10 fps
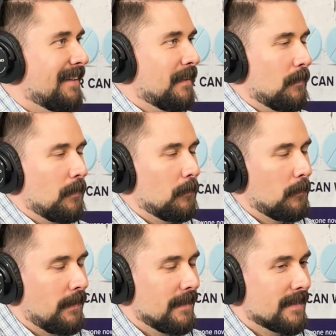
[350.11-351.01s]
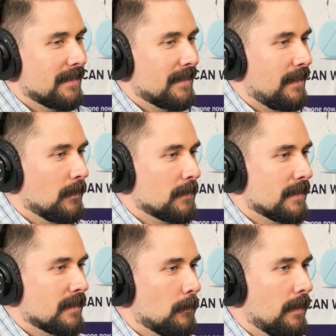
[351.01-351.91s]
in this
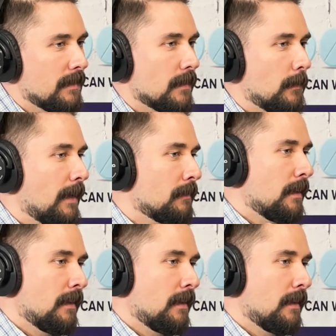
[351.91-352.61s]
ecosystem, right? So we have,